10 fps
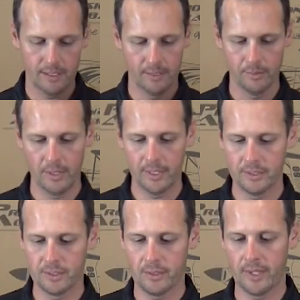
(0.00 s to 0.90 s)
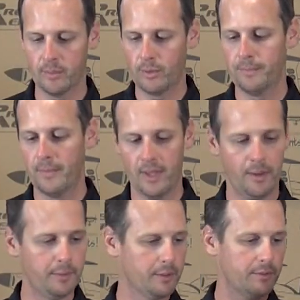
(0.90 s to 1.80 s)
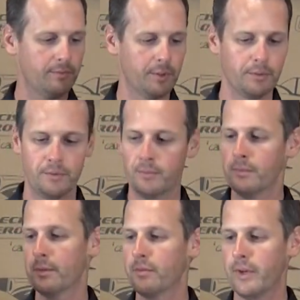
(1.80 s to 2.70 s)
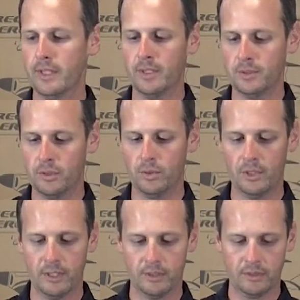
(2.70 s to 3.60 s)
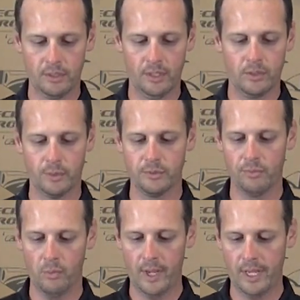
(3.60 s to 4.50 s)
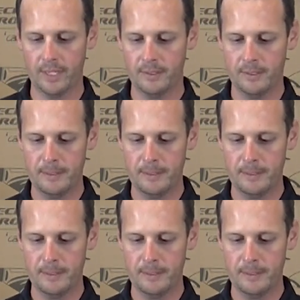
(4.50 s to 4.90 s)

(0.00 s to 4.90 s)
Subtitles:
it really is incredible. I mean, there's very little to this in terms of weight,